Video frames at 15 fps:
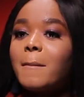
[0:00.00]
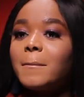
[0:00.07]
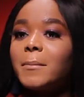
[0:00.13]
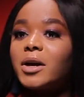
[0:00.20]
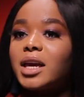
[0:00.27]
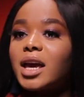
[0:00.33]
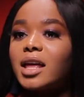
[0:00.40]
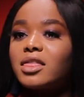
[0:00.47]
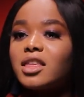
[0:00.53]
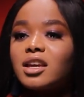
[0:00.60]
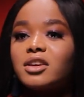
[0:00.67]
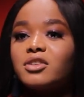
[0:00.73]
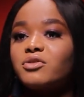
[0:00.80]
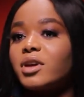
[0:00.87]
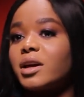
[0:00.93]
But yeah, I
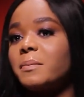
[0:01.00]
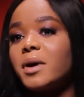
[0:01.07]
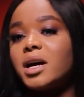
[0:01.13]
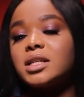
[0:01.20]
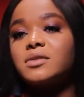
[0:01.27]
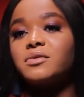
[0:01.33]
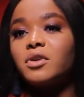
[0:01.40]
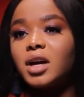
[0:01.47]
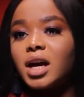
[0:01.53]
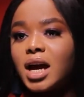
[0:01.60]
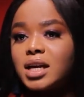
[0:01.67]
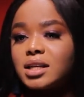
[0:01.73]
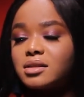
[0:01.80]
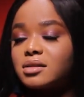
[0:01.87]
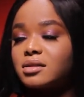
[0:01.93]
think red pants for
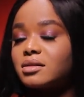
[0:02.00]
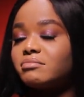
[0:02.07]
guys